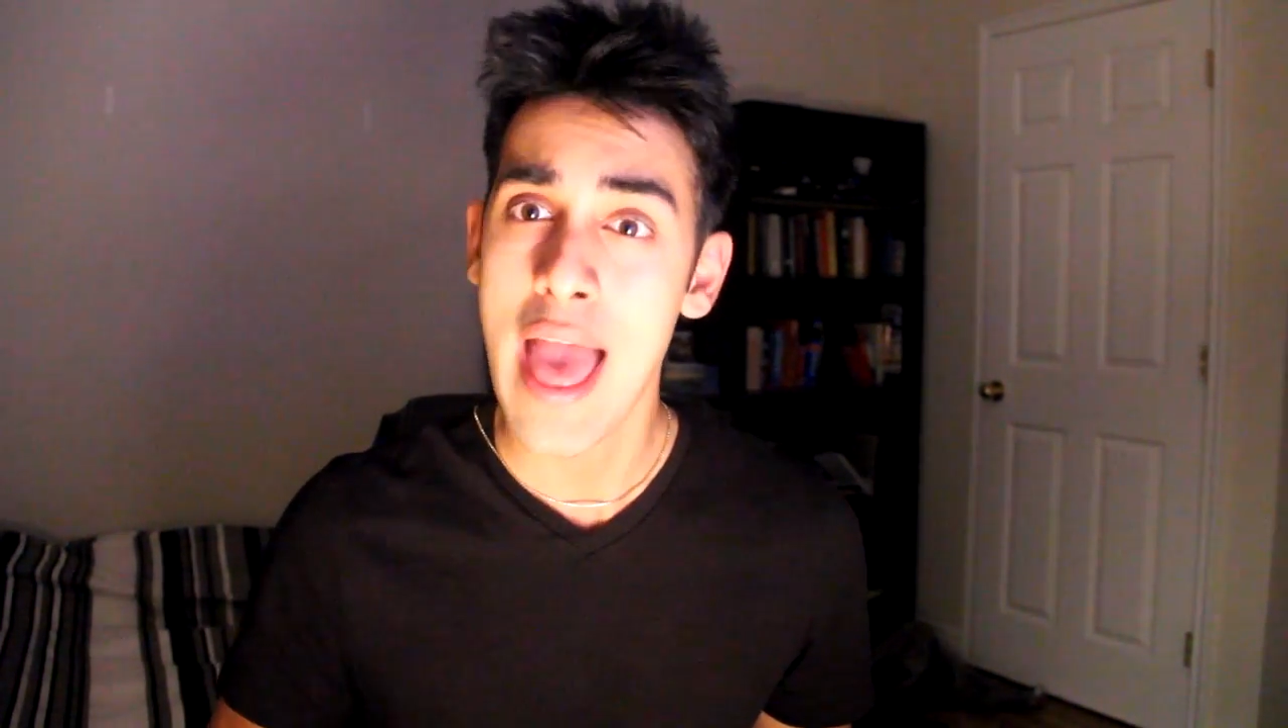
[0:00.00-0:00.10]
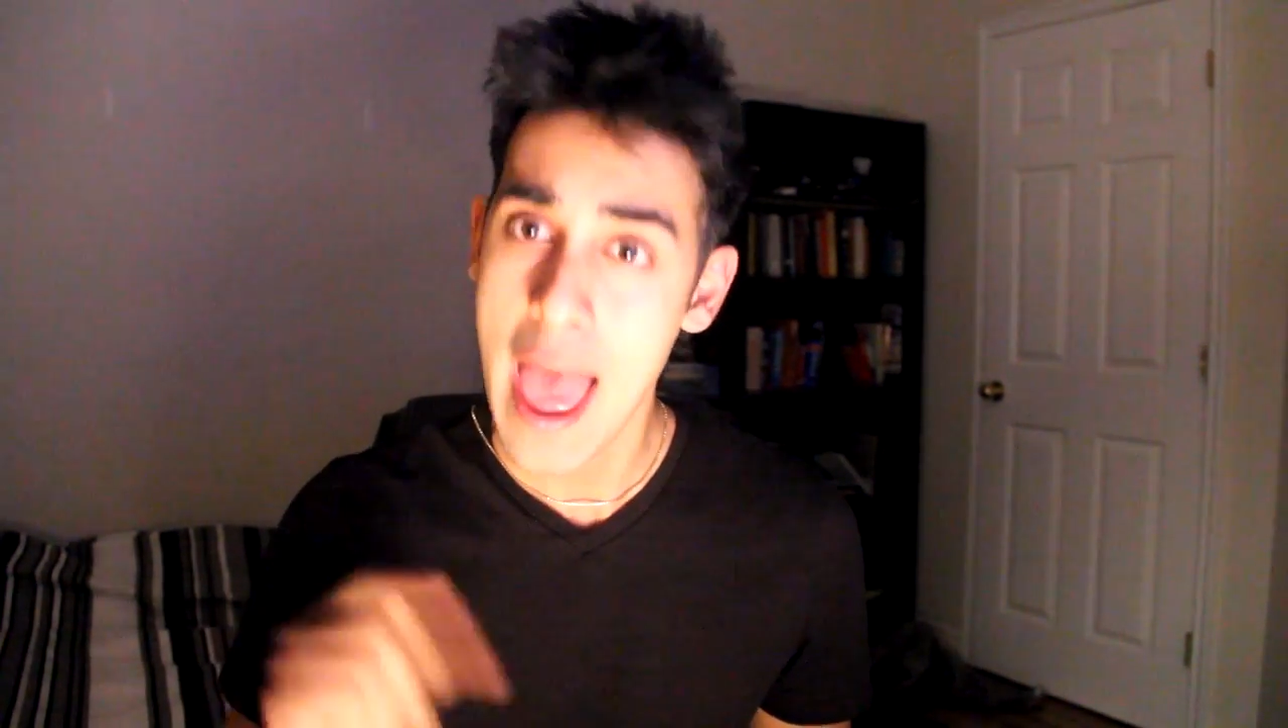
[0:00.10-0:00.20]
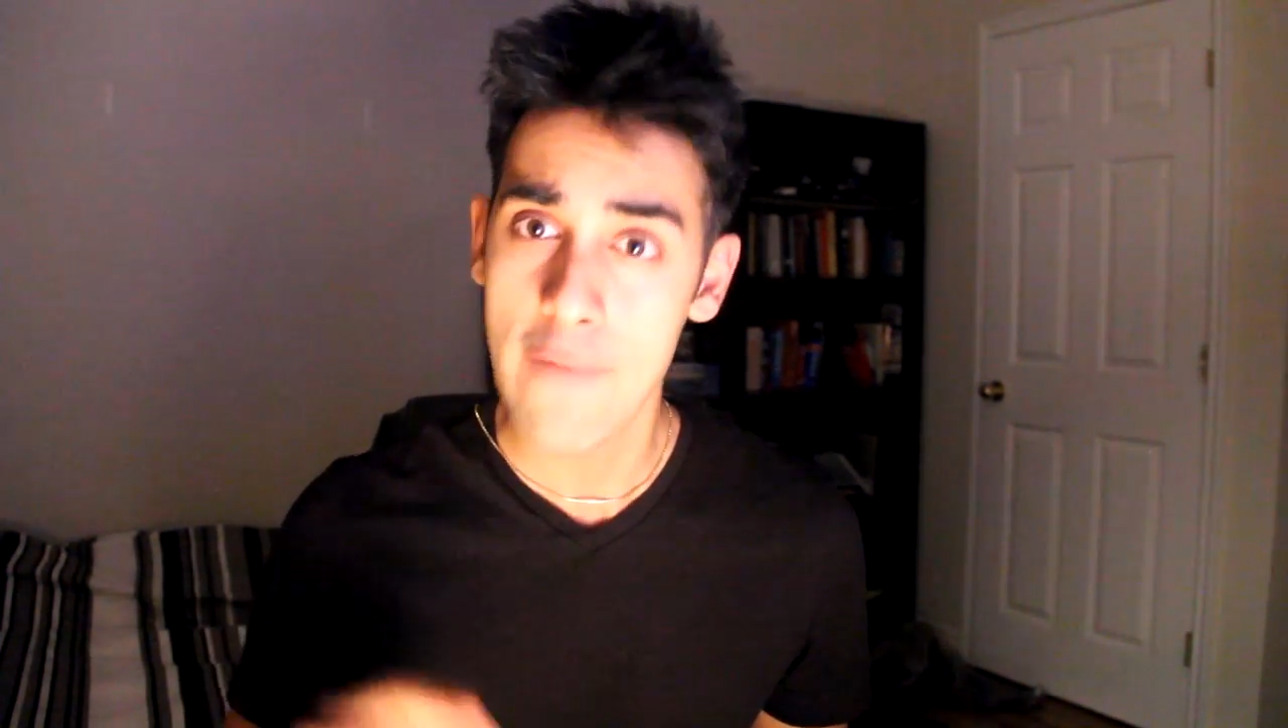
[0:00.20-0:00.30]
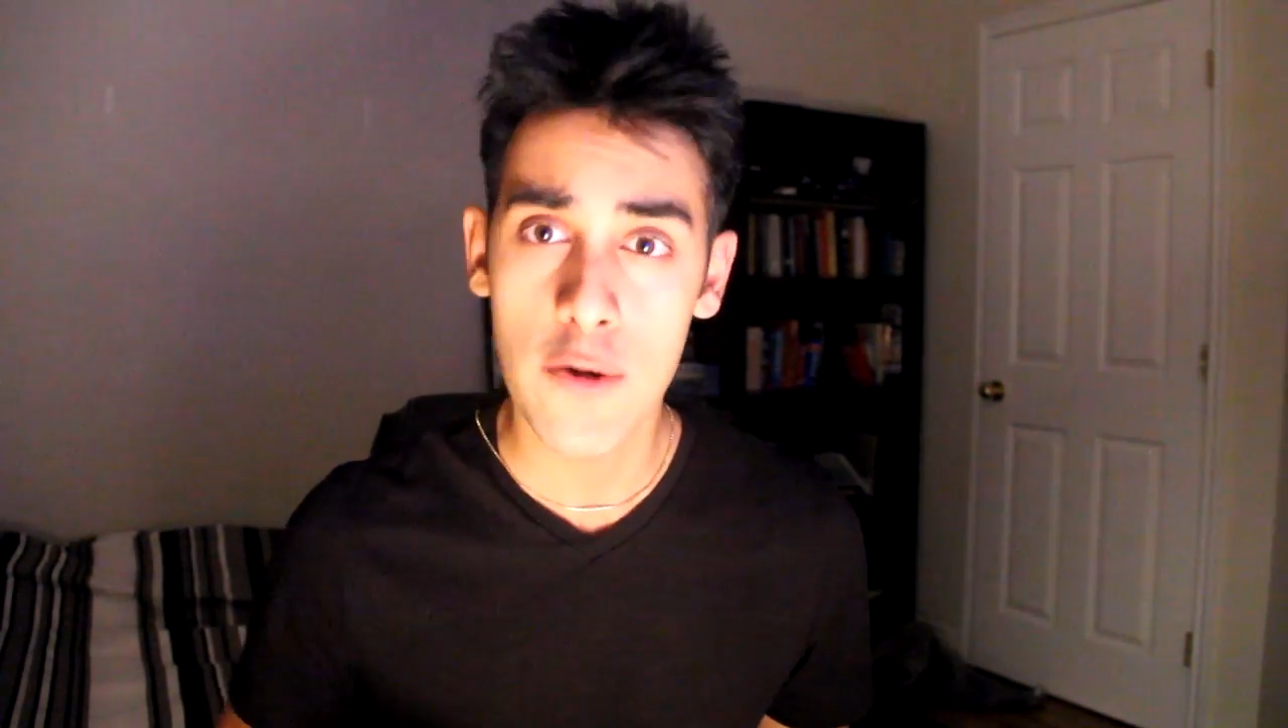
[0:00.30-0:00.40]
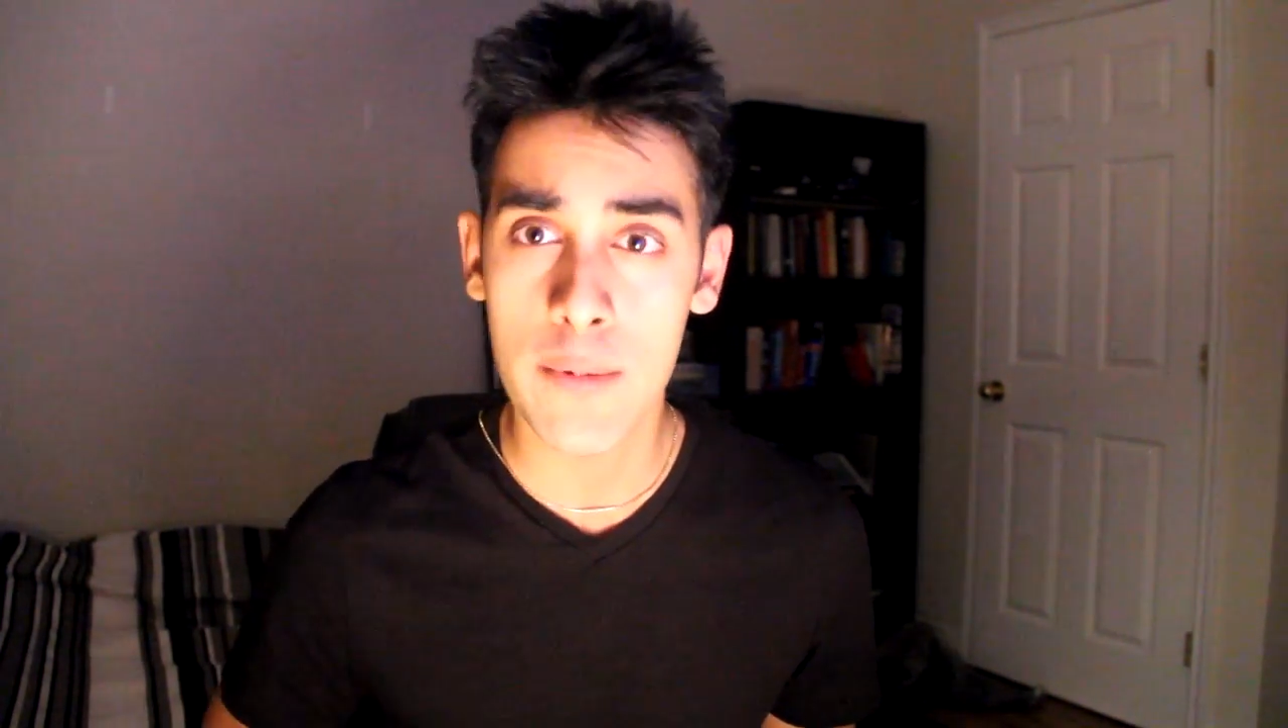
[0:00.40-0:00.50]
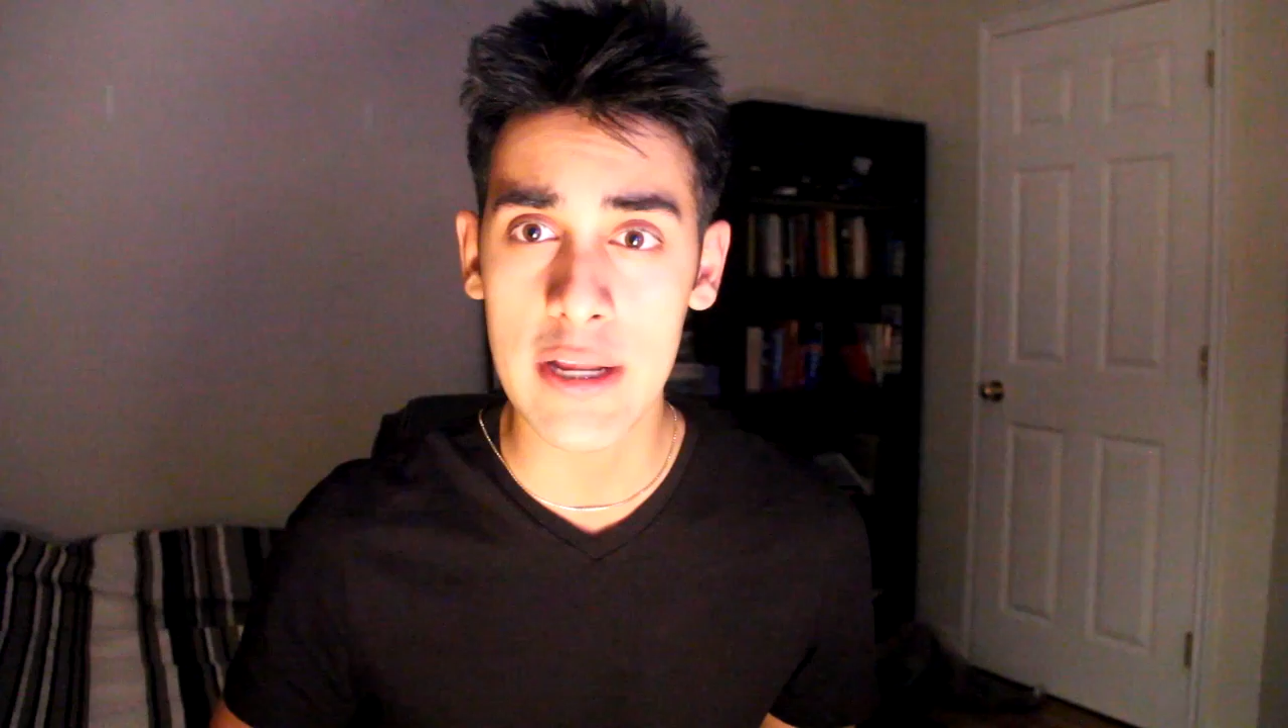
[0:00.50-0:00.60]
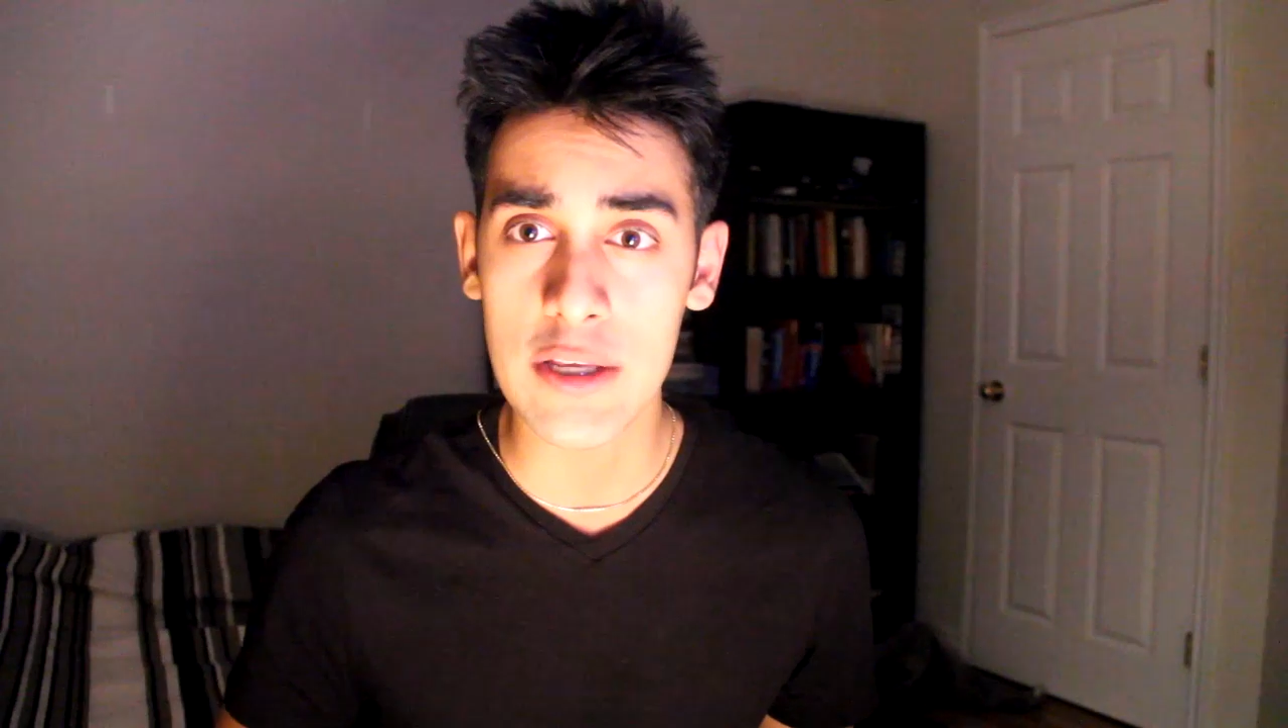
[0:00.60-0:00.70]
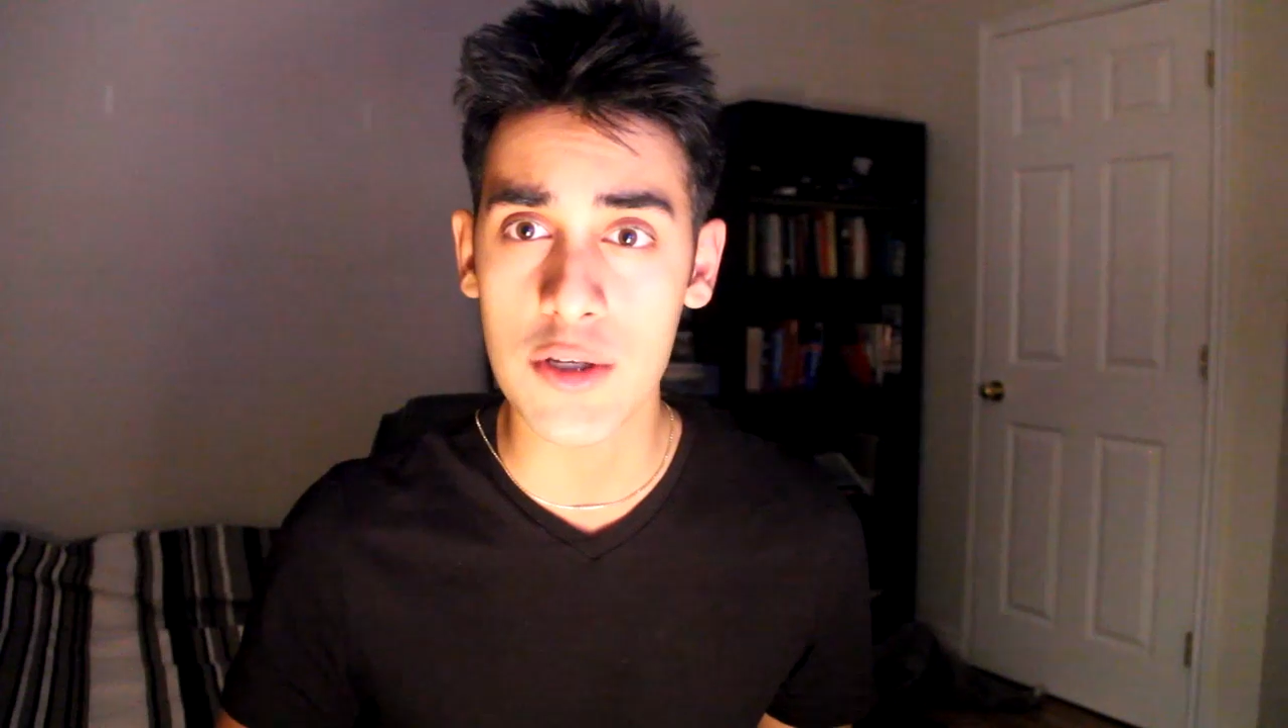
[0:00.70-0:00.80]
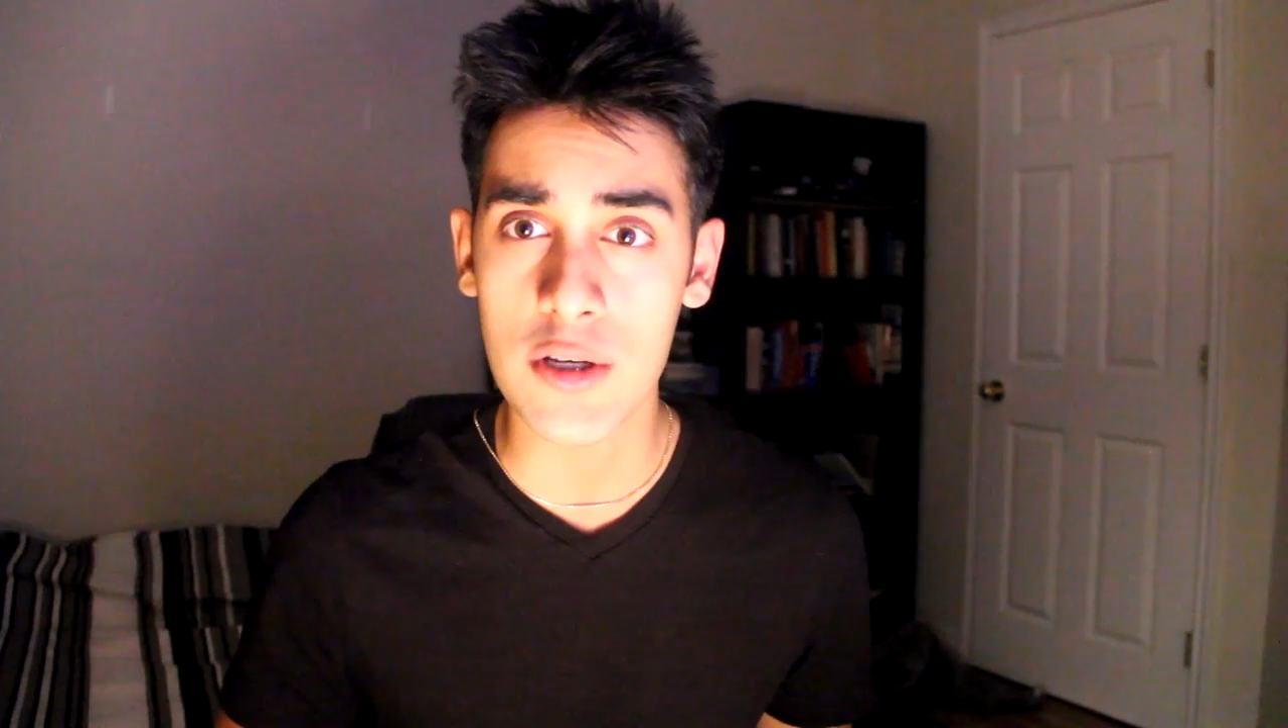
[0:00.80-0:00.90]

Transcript: Everybody is